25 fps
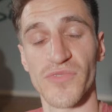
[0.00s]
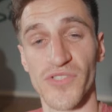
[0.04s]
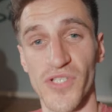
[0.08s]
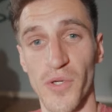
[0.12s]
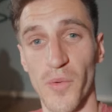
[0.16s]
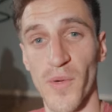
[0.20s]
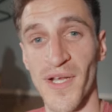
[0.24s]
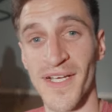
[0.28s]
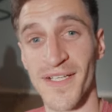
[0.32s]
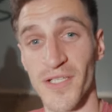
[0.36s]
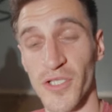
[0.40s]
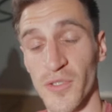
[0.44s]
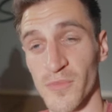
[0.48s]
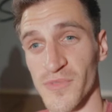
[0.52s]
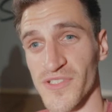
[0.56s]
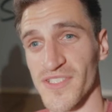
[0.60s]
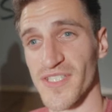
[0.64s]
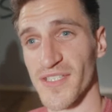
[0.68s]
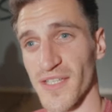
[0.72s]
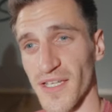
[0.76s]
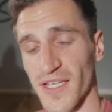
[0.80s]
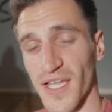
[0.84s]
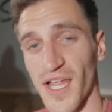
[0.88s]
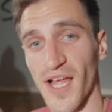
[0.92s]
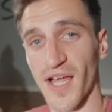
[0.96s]
So when it comes
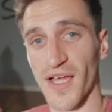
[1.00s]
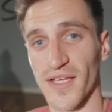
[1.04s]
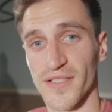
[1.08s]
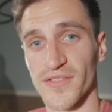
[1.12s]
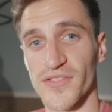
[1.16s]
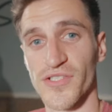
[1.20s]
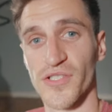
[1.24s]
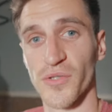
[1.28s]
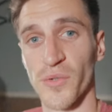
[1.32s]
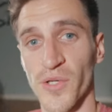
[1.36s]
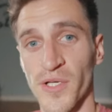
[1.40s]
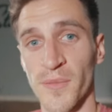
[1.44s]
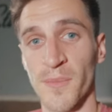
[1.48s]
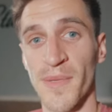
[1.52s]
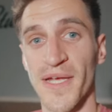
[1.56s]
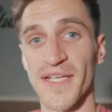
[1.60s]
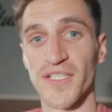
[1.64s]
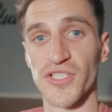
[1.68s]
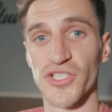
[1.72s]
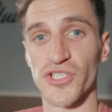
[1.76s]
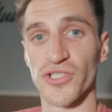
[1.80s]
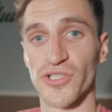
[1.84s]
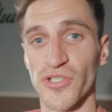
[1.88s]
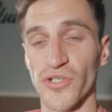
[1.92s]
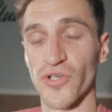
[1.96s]
to the lights, you want to
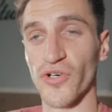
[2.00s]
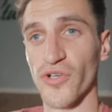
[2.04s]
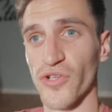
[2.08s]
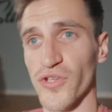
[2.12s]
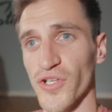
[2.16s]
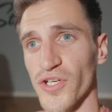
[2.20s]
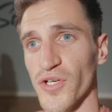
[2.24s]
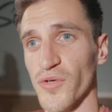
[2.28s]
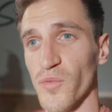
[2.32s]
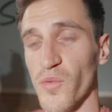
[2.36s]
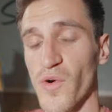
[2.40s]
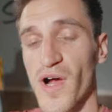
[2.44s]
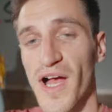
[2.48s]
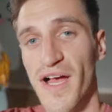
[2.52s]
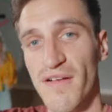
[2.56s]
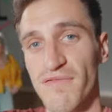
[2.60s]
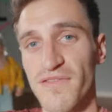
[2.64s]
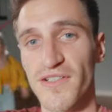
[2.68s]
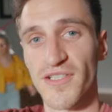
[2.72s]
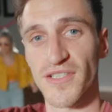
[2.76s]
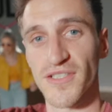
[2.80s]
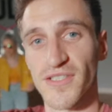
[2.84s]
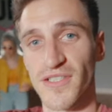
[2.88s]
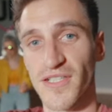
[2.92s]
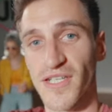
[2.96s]
make sure that
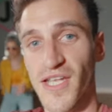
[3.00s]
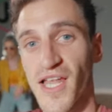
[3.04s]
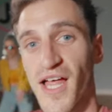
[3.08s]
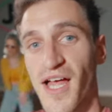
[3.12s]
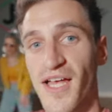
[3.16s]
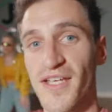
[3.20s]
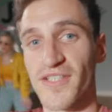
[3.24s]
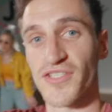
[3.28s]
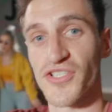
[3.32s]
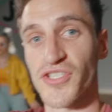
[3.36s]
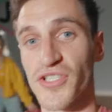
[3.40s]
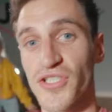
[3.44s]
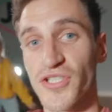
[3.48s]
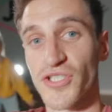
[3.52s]
whatever lights